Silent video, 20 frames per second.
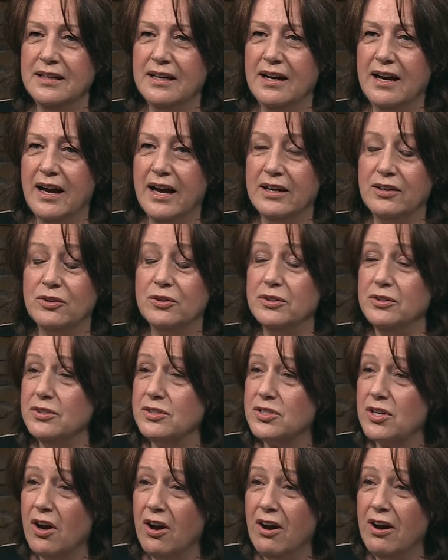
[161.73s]
I couldn't
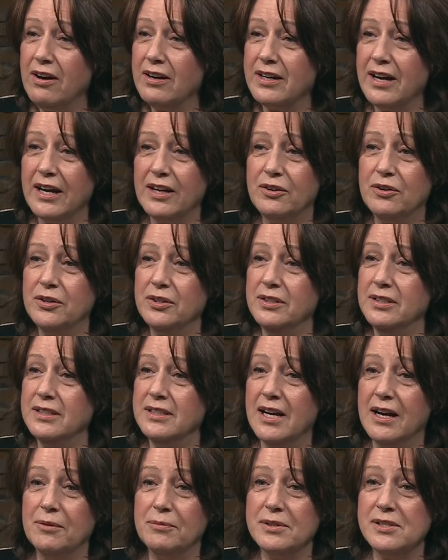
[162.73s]
talk. I
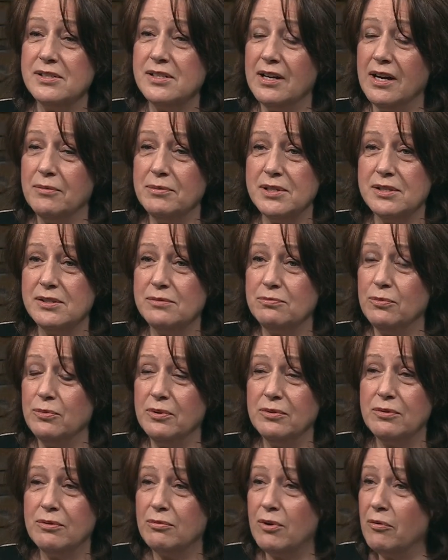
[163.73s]
was
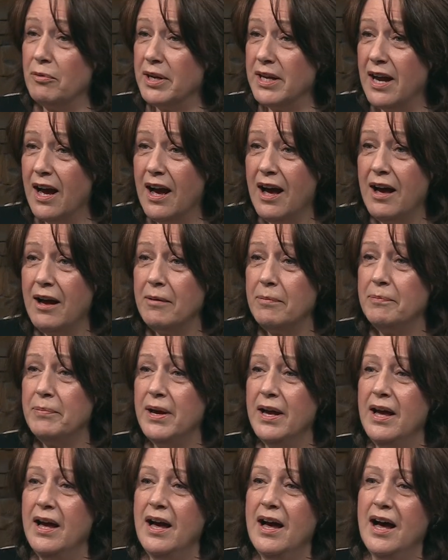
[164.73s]
throwing up.
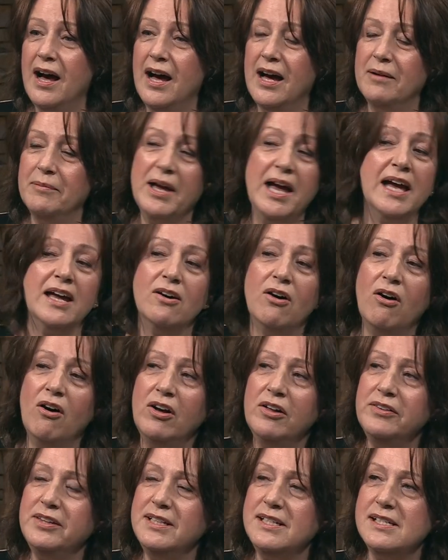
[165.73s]
Had
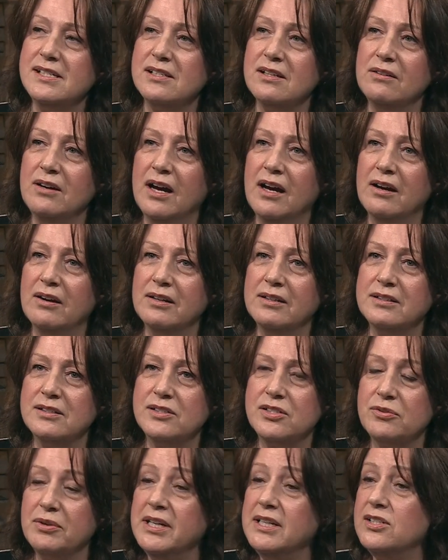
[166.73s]
all these
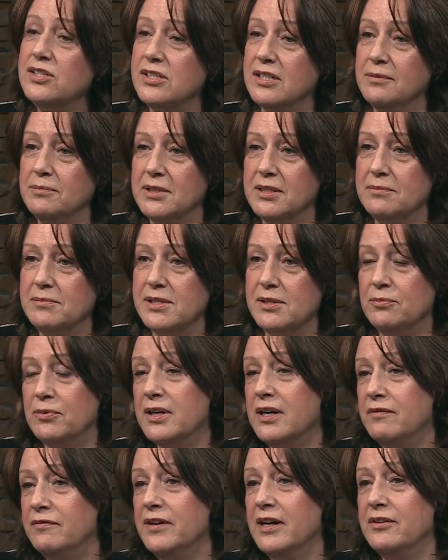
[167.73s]
strange symptoms, and what
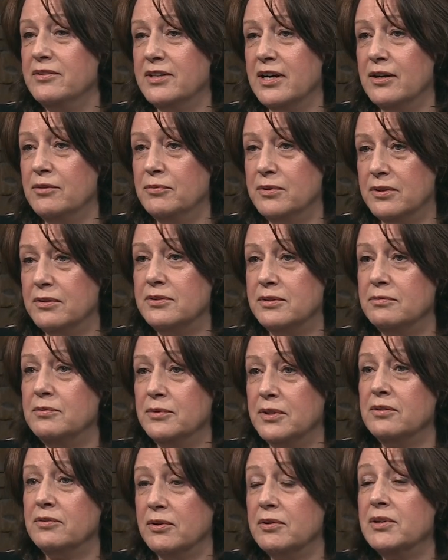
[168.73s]
I found out
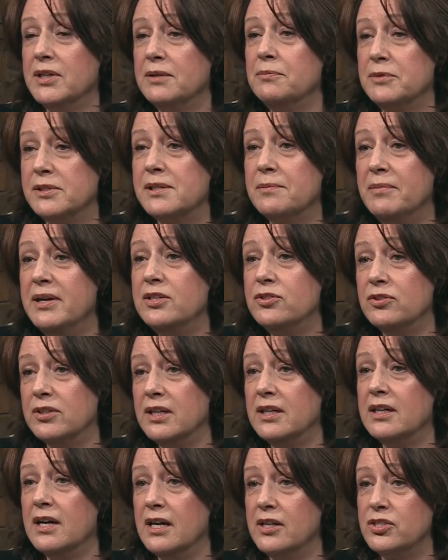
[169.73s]
was a major
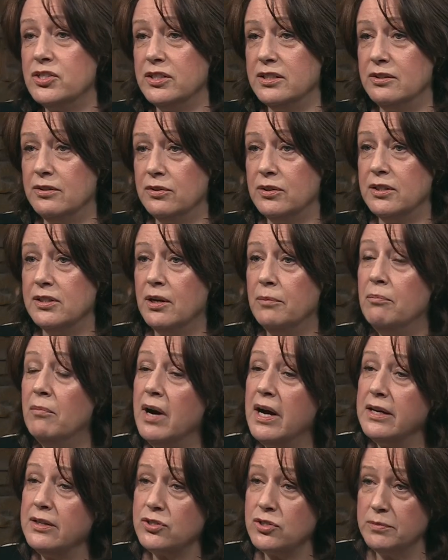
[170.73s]
concussion or a
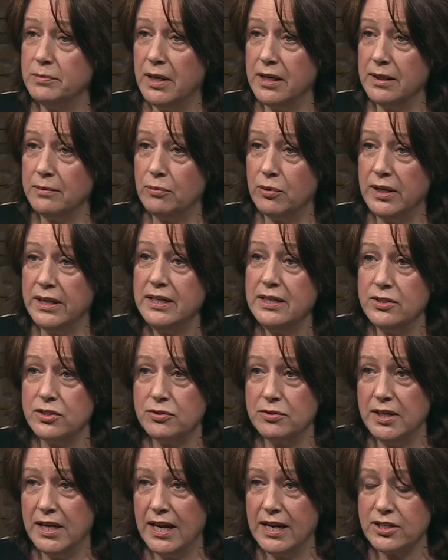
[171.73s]
mild traumatic brain
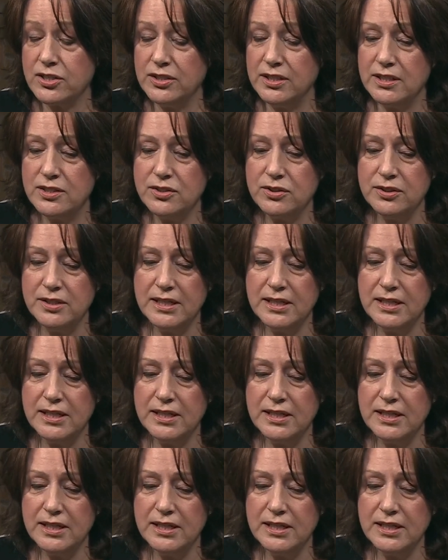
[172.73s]
injury. Actually, it turned